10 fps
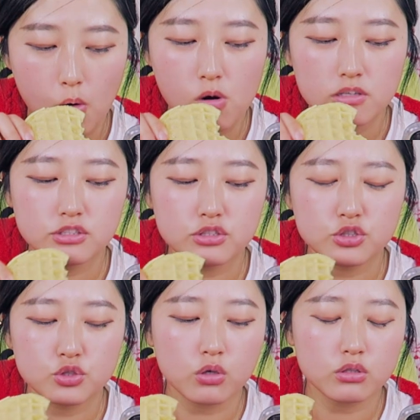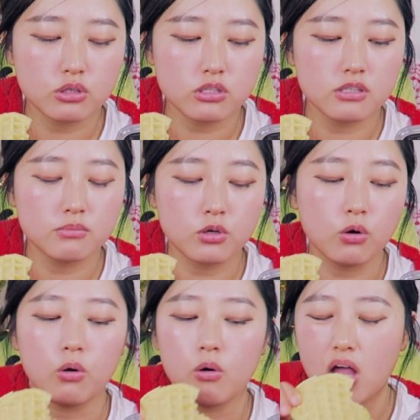What is your short-term
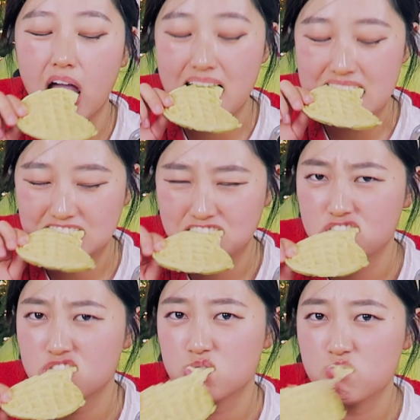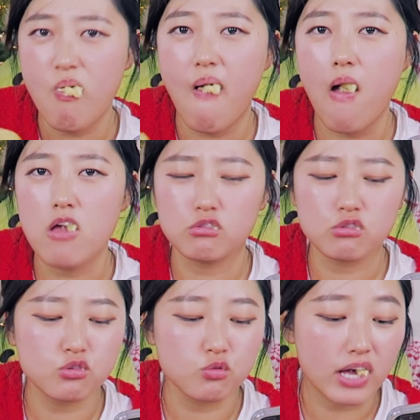goal?
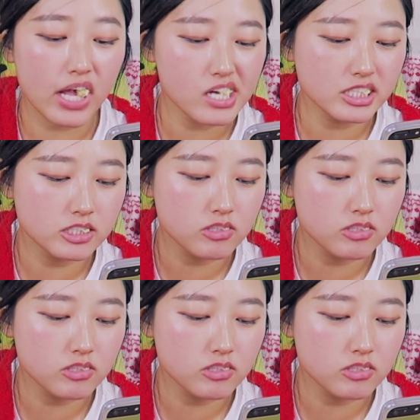Lose weight.